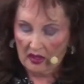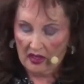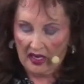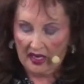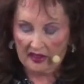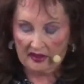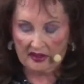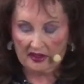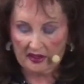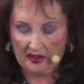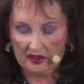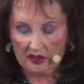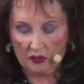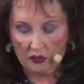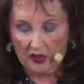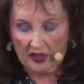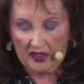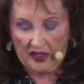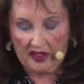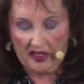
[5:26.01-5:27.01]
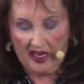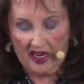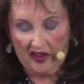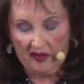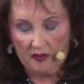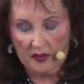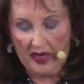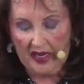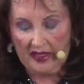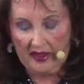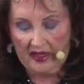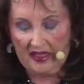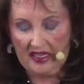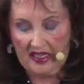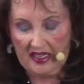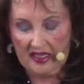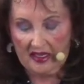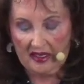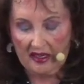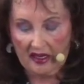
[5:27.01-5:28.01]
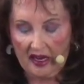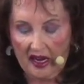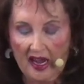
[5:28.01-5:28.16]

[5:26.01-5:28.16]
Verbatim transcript: As it is written, I have made thee